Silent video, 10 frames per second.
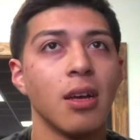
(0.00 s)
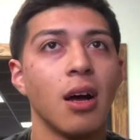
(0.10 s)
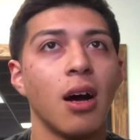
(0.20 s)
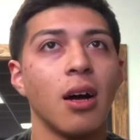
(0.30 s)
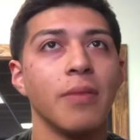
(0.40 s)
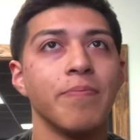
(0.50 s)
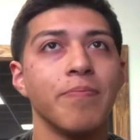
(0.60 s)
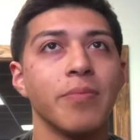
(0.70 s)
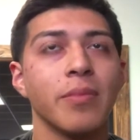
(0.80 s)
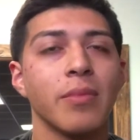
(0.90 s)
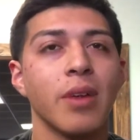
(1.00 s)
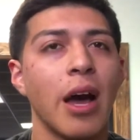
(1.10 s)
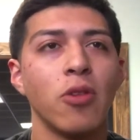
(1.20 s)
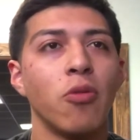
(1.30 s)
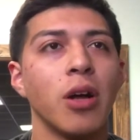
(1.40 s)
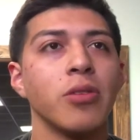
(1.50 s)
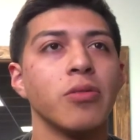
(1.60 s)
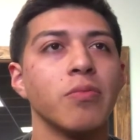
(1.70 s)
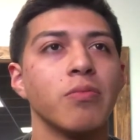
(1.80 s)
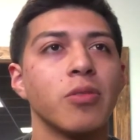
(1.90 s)
Uh, I don't want
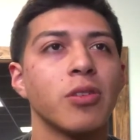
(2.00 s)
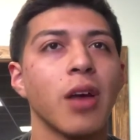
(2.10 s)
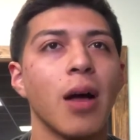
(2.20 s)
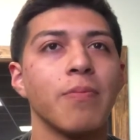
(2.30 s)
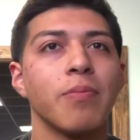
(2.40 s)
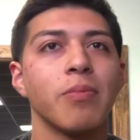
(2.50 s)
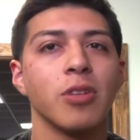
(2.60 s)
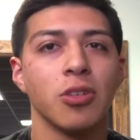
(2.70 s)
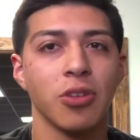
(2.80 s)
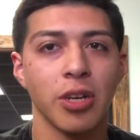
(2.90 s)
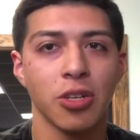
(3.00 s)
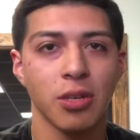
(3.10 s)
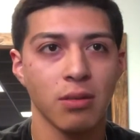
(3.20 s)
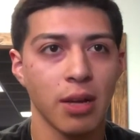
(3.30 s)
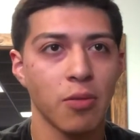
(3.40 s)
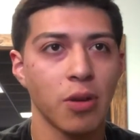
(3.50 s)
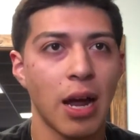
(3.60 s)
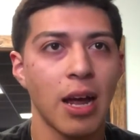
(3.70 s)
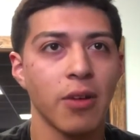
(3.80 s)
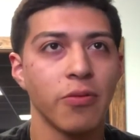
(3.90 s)
to stop the tradition, like what
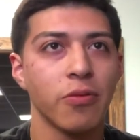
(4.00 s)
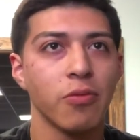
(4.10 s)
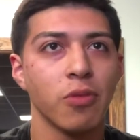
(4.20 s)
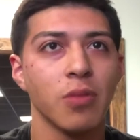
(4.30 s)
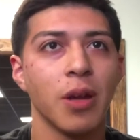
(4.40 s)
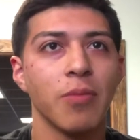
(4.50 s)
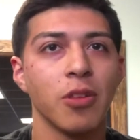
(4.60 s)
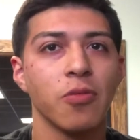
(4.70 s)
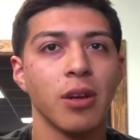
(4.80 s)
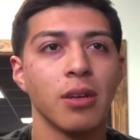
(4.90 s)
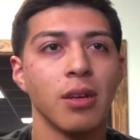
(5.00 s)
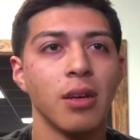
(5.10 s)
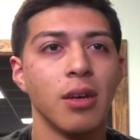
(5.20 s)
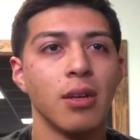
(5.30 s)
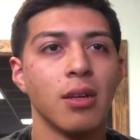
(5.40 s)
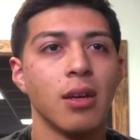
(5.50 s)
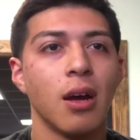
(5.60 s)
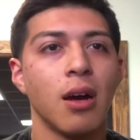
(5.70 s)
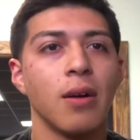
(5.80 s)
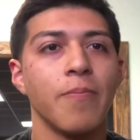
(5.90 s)
I have with my best friend.
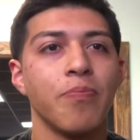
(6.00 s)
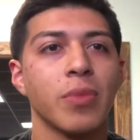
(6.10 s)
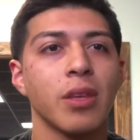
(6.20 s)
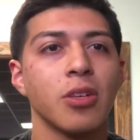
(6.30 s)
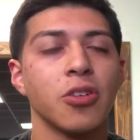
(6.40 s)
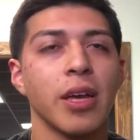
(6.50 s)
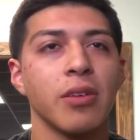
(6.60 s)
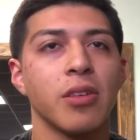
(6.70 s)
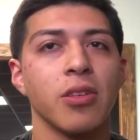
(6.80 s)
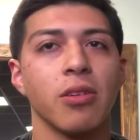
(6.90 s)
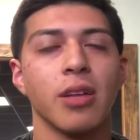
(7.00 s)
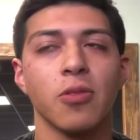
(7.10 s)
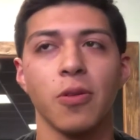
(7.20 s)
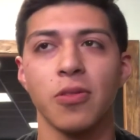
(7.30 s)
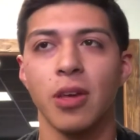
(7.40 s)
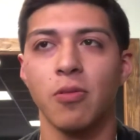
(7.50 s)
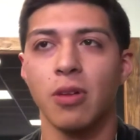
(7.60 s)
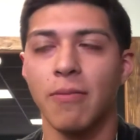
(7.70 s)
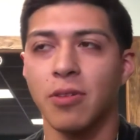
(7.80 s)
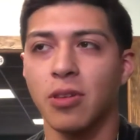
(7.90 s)
Um, she's like a sister. That's why we say
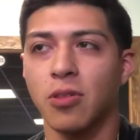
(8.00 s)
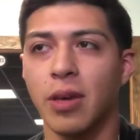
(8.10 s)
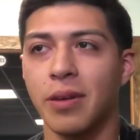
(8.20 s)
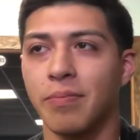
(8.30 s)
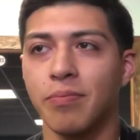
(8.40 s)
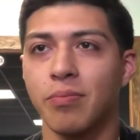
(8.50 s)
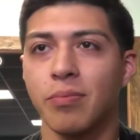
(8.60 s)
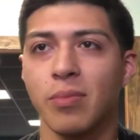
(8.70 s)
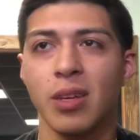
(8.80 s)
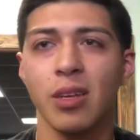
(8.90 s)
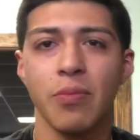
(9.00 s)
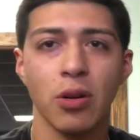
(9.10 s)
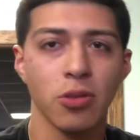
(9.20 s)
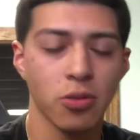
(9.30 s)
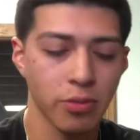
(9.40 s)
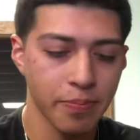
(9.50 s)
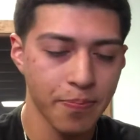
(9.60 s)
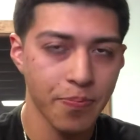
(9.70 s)
ever since like I think middle school,